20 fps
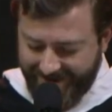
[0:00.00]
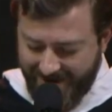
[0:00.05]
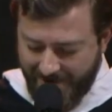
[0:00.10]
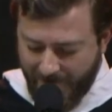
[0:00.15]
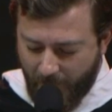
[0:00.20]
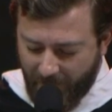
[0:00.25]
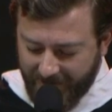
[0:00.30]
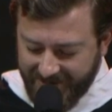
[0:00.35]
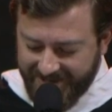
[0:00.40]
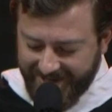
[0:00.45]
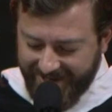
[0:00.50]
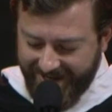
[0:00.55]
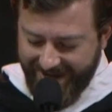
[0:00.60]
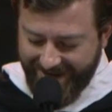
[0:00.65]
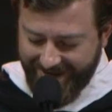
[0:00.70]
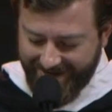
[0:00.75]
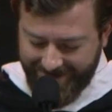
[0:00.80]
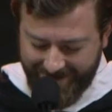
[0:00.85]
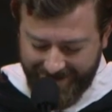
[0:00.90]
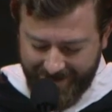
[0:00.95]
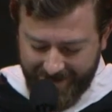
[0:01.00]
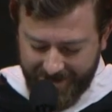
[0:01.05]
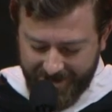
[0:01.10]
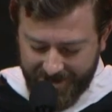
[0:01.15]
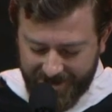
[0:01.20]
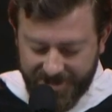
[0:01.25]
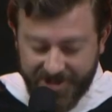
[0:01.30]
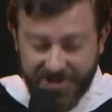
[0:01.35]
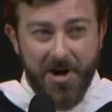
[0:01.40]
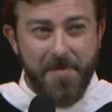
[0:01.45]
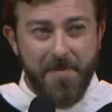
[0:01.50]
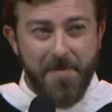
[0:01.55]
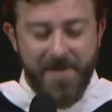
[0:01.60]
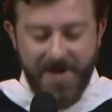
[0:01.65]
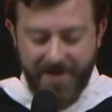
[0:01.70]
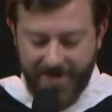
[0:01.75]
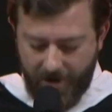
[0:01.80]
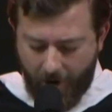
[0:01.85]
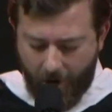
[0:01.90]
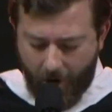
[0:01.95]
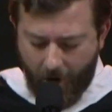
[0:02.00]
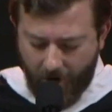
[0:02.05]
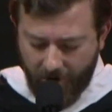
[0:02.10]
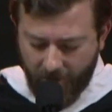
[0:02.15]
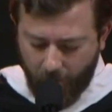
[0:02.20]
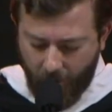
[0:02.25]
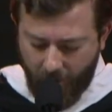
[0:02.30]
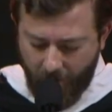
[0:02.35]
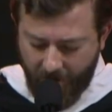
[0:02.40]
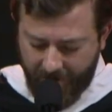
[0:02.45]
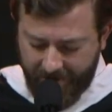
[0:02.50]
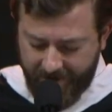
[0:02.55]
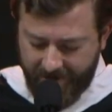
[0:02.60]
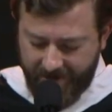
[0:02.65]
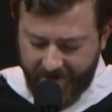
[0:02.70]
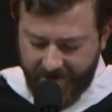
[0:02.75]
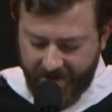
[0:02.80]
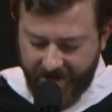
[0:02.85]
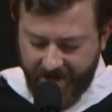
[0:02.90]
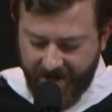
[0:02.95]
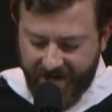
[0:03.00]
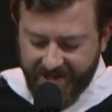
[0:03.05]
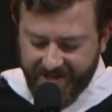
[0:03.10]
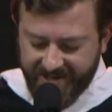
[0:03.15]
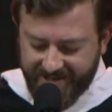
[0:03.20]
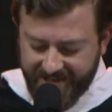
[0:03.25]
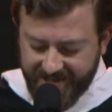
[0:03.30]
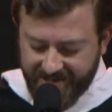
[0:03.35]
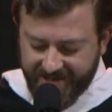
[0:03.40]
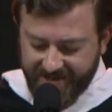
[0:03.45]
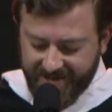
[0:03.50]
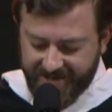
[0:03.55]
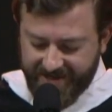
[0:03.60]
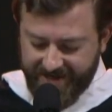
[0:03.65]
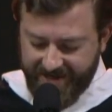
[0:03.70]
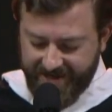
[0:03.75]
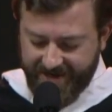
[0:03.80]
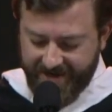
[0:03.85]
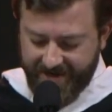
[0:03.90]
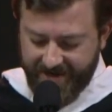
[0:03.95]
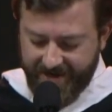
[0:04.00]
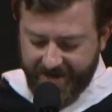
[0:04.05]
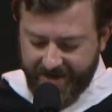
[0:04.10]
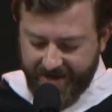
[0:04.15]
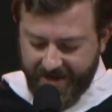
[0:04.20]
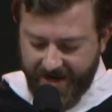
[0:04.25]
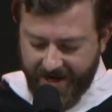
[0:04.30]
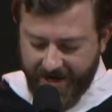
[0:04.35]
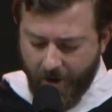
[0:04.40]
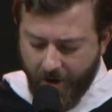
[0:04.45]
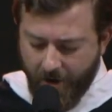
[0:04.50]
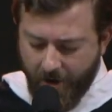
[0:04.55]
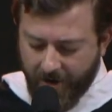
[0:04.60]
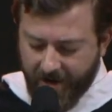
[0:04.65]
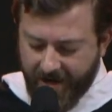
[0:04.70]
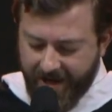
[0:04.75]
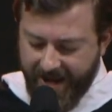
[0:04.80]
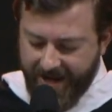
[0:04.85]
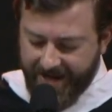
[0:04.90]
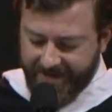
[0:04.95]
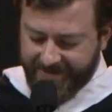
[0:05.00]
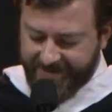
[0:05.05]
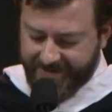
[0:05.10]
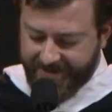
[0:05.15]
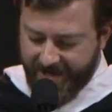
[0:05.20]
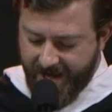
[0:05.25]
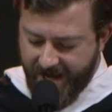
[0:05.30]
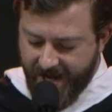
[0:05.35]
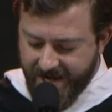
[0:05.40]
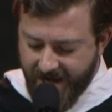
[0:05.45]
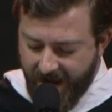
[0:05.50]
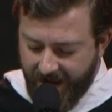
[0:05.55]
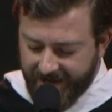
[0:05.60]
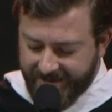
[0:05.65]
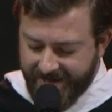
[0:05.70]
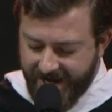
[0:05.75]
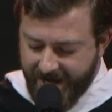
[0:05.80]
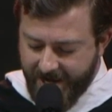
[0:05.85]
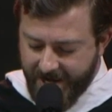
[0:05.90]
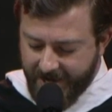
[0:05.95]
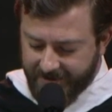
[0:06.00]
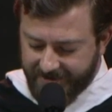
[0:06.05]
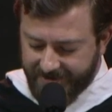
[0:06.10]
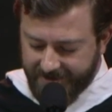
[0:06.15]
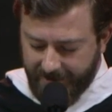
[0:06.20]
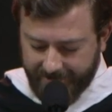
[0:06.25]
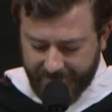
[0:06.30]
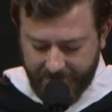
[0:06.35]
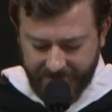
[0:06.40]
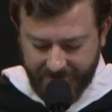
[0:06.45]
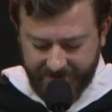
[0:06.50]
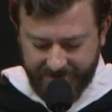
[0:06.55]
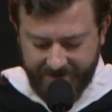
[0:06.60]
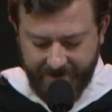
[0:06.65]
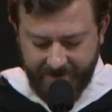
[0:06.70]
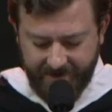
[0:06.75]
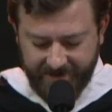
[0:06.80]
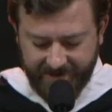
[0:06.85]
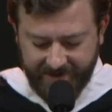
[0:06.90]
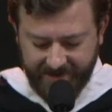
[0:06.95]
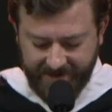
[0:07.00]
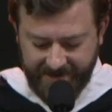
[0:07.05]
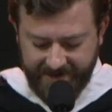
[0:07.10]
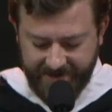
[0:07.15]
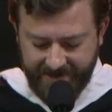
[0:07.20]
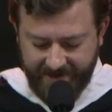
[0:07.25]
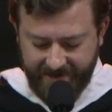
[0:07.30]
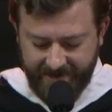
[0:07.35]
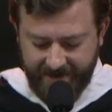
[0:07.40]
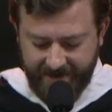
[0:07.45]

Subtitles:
And once again, she showed me that hard work, consistency, and in her case, not taking yourself too seriously